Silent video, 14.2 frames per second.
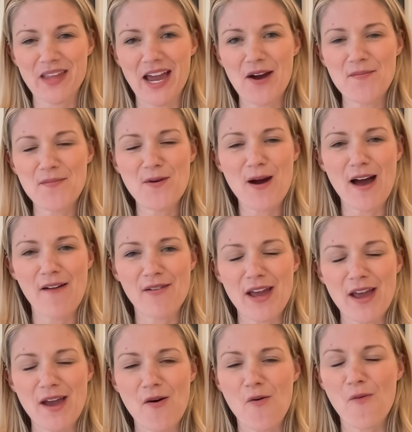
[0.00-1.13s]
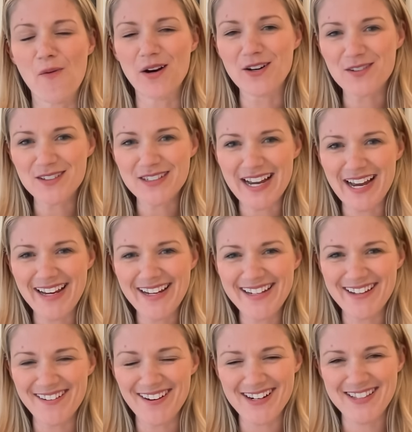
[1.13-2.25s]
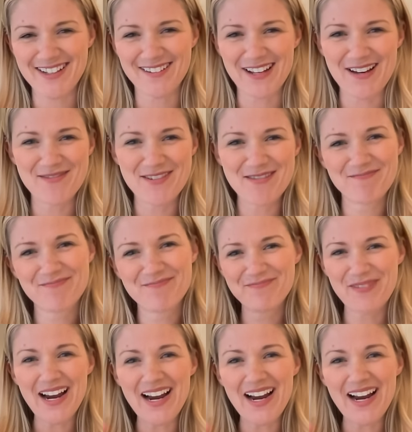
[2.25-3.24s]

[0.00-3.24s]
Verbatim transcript: I hope you have a wonderful day. You are so loved. Bye,